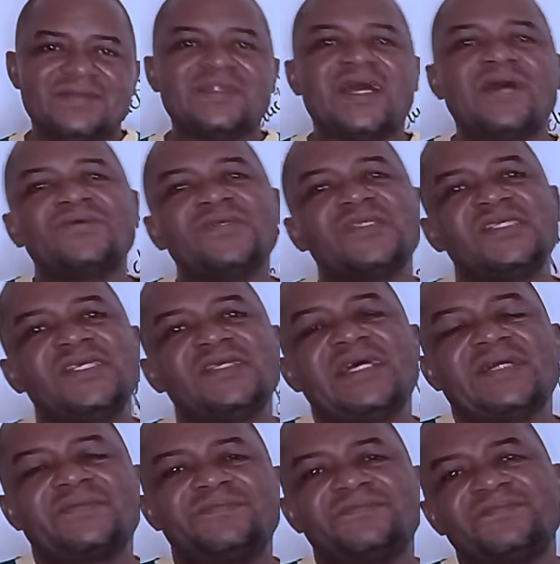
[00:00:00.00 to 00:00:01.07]
Now you see
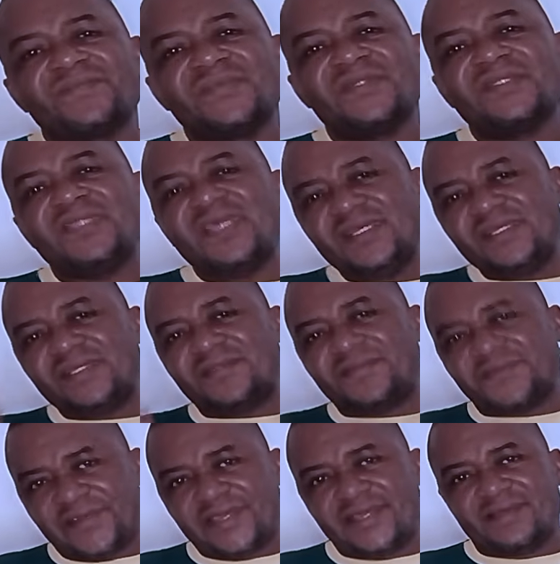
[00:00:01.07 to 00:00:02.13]
that these
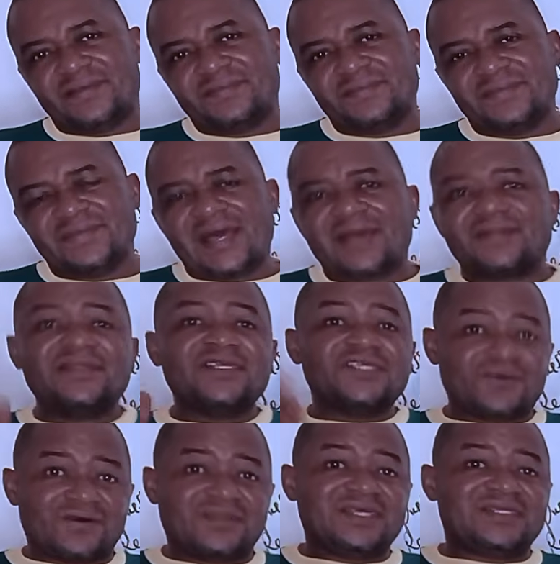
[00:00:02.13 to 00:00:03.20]
three, at
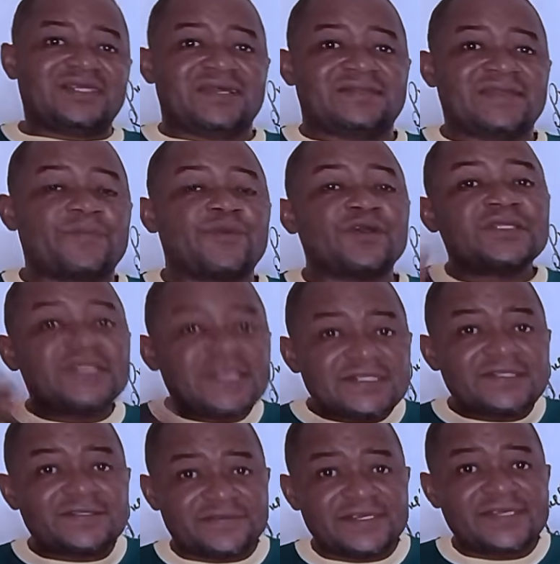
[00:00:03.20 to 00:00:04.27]
least others are there, but
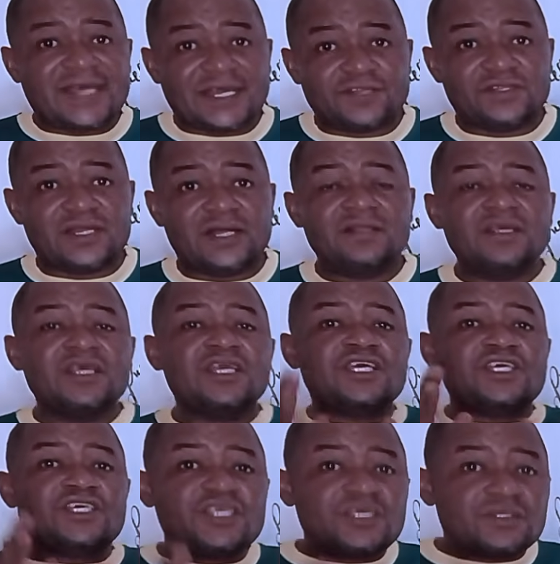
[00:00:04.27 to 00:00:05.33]
these three cardinal
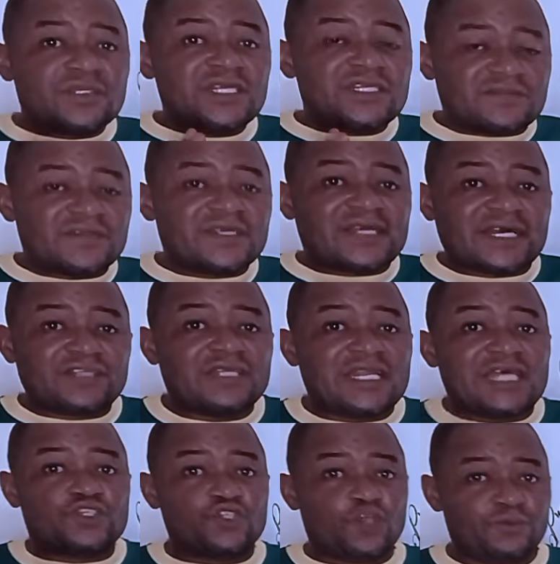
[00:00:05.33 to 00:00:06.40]

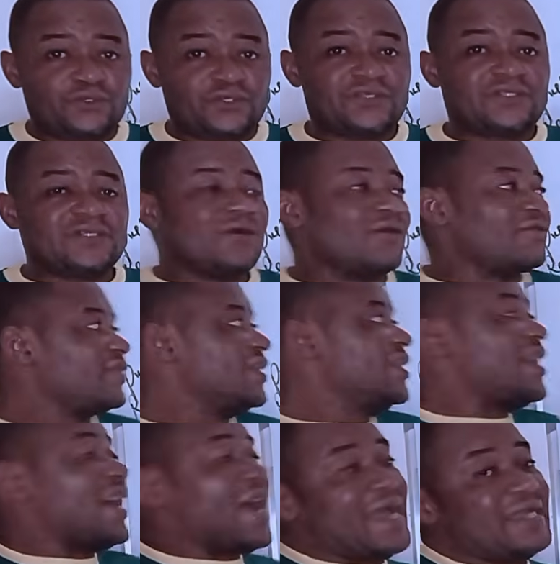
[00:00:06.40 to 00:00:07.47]
assumptions of
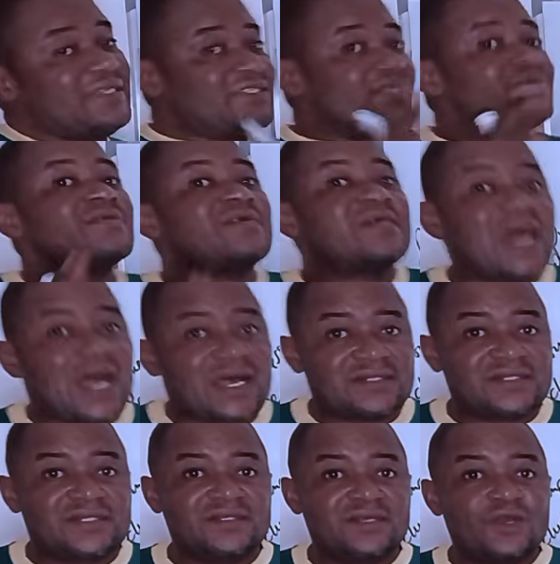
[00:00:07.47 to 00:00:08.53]
ideal
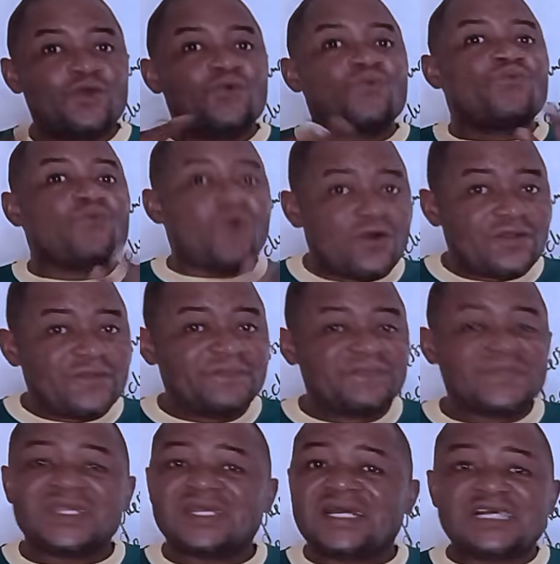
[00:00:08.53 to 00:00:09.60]
gas: one,
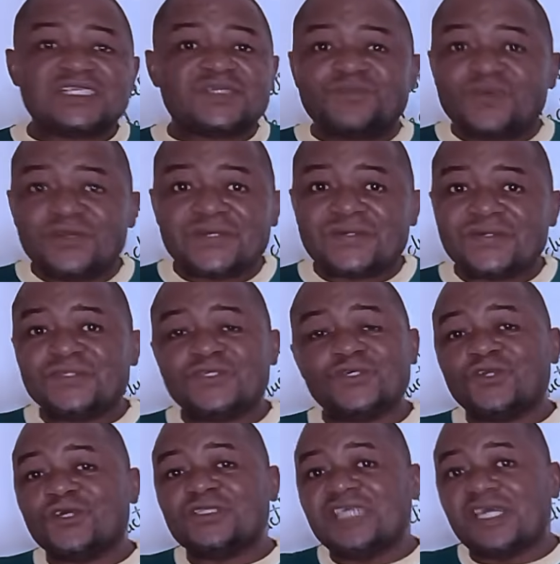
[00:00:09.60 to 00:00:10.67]
gas molecules do
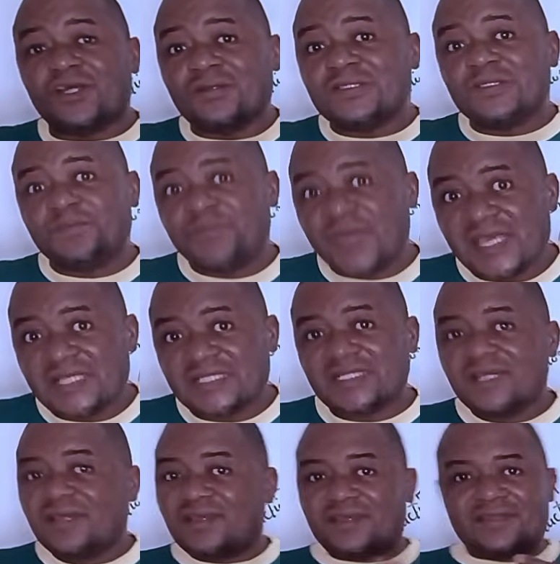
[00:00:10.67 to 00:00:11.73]
not take up space
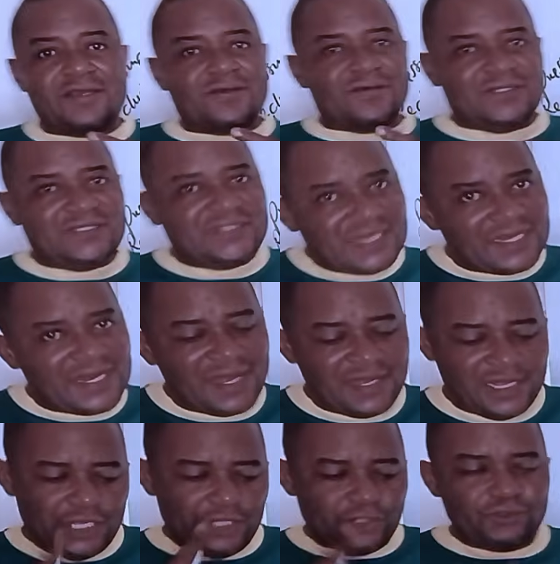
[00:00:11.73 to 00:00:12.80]
in a container;
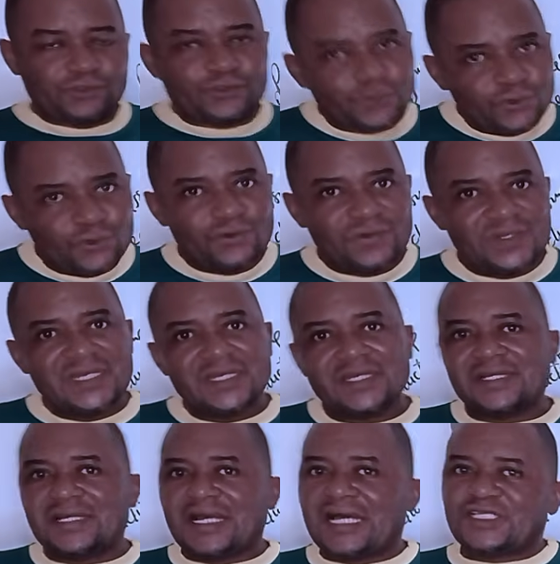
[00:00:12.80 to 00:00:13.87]
two,
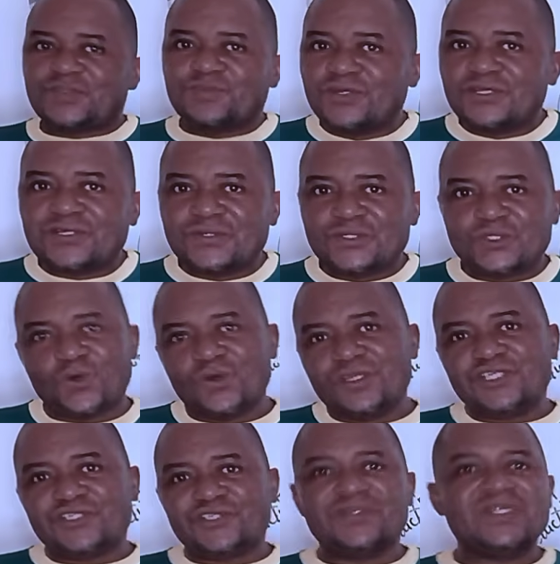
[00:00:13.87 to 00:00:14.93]
gas molecules
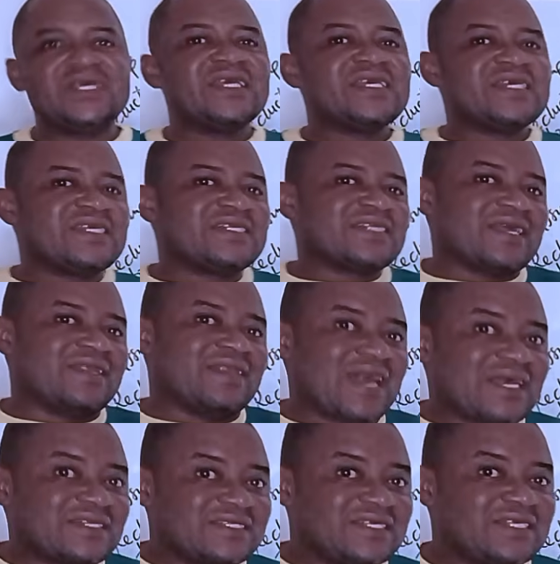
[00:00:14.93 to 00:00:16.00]
collision is
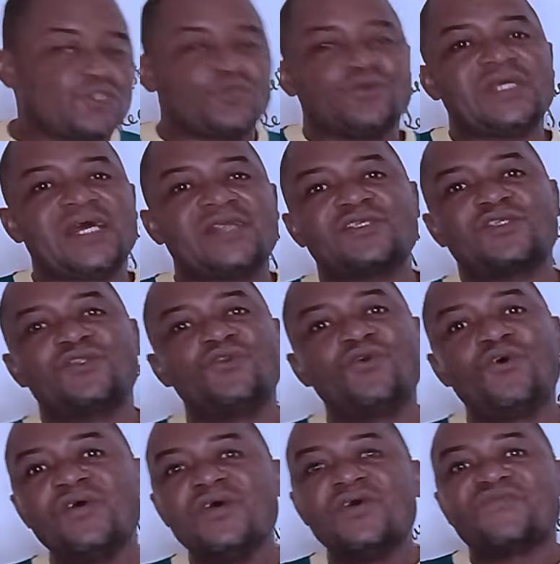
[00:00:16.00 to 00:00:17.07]
elastic, so there is
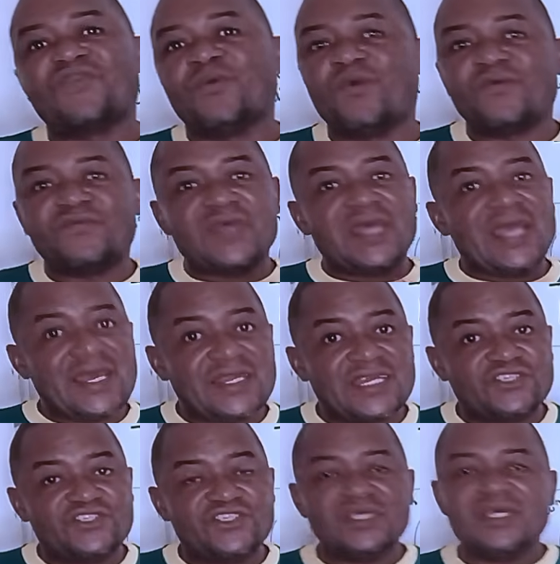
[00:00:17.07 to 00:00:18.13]
no form of
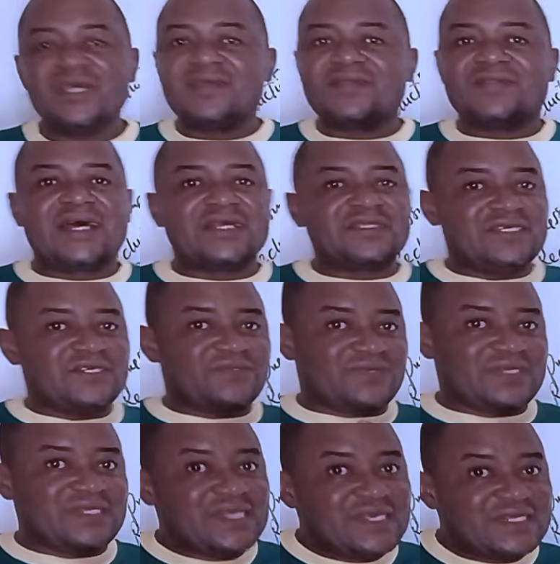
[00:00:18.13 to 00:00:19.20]
energy that is
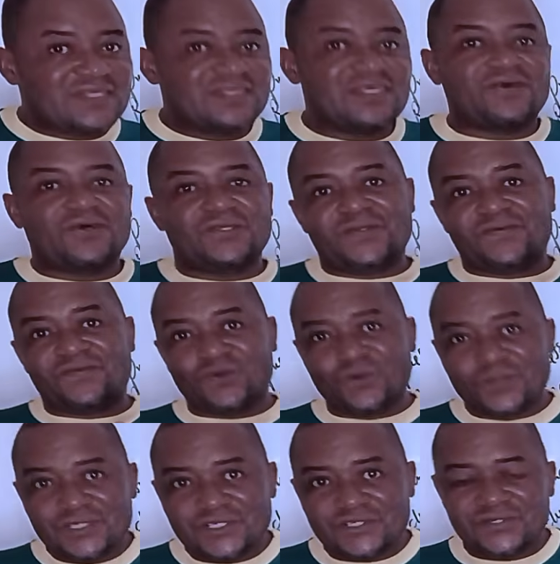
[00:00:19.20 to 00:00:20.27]
released in the course of
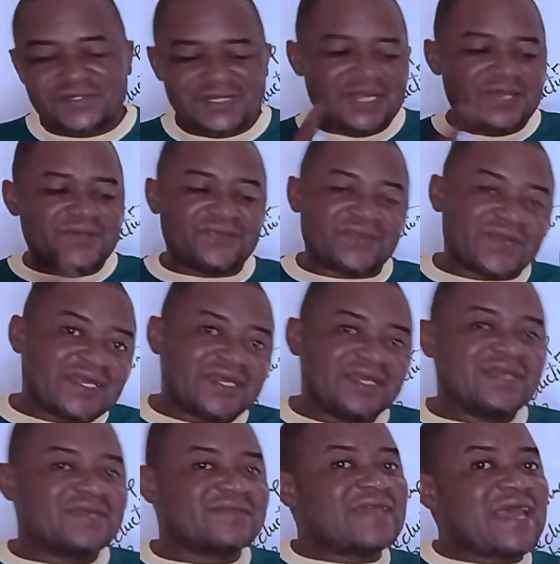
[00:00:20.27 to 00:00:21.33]
collision;
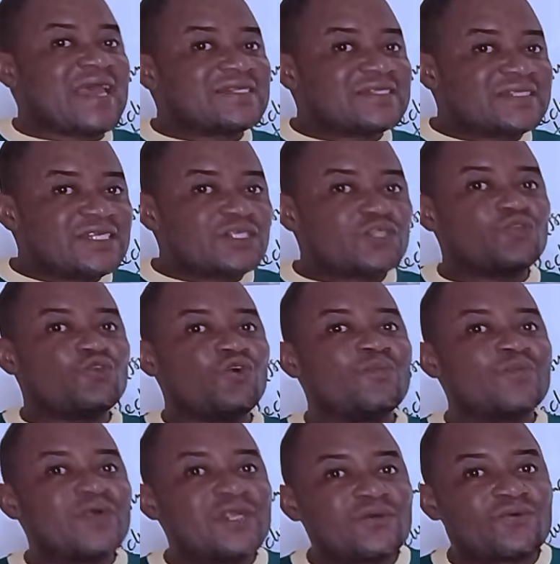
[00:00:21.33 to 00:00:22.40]
three, there exists no
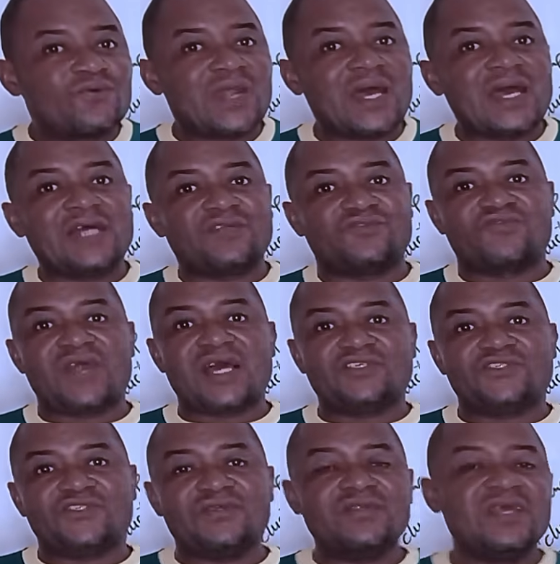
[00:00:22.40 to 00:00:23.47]
molecular
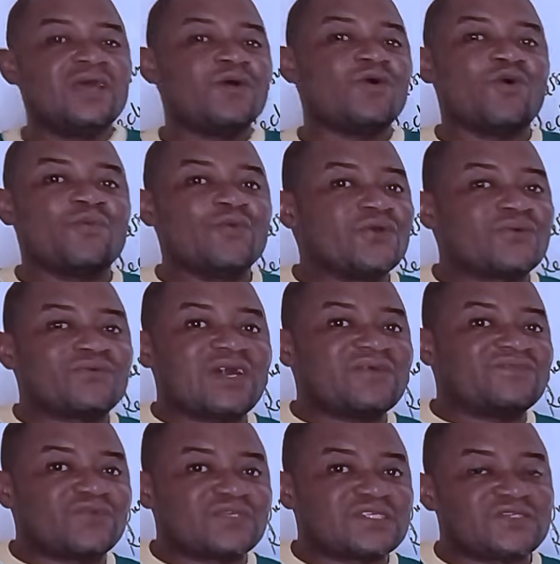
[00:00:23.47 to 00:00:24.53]
attraction or molecular
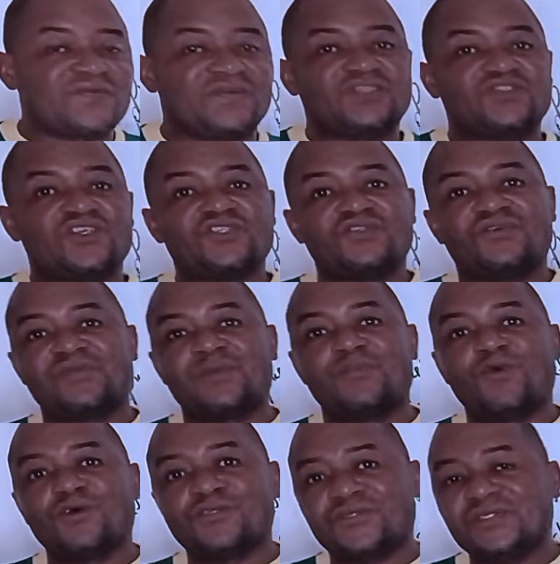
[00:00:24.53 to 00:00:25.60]
forces of attraction or
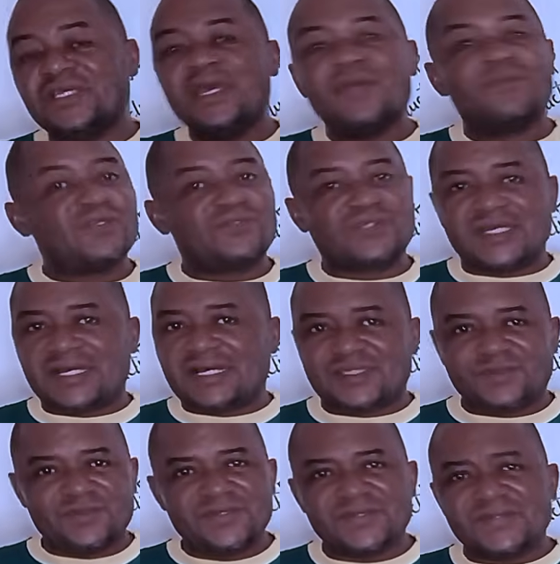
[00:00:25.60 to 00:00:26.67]
repulsion between
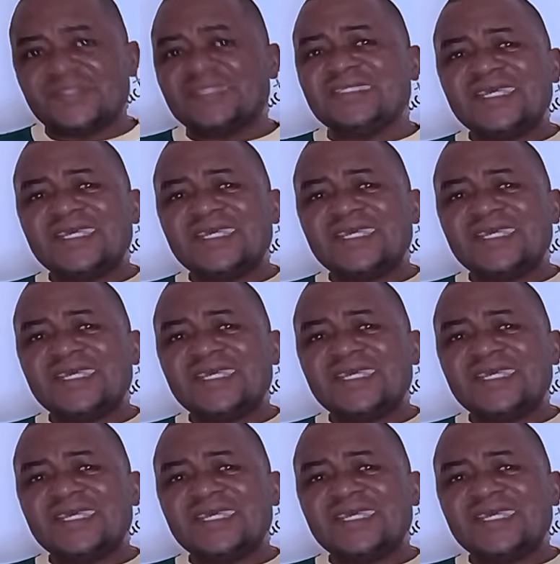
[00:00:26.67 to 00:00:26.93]
gas molecules.